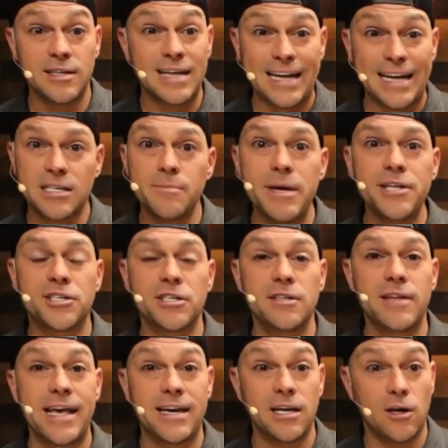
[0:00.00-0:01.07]
Not to mention
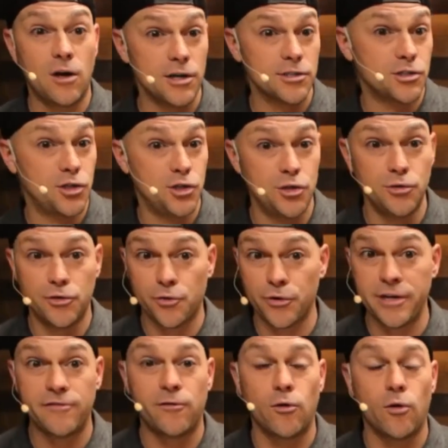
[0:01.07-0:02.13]
they can cost two,
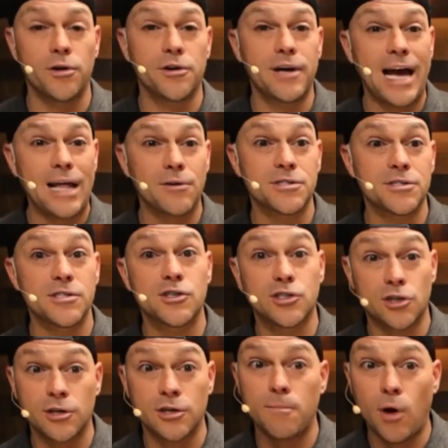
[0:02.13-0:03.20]
three, four hundred dollars in
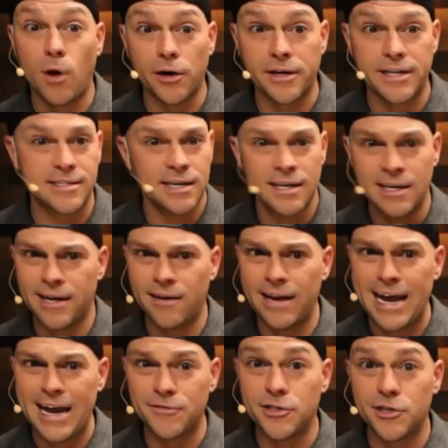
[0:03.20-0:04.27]
certain markets. They don't
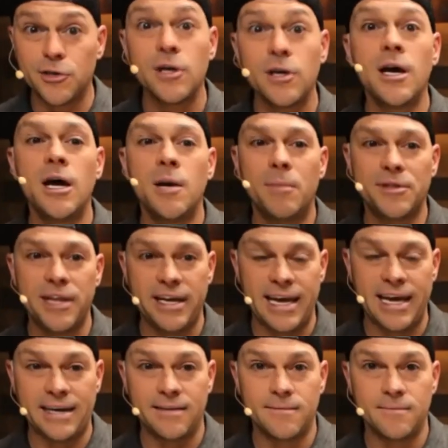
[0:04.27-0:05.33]
have to, but they
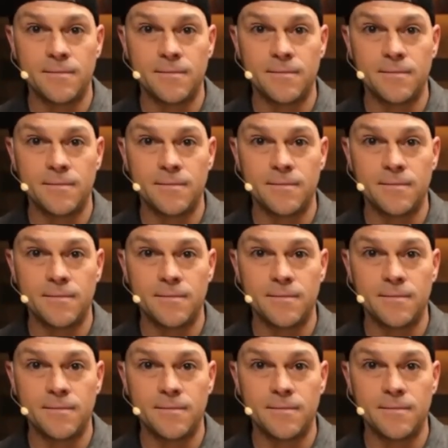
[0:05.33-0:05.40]
can.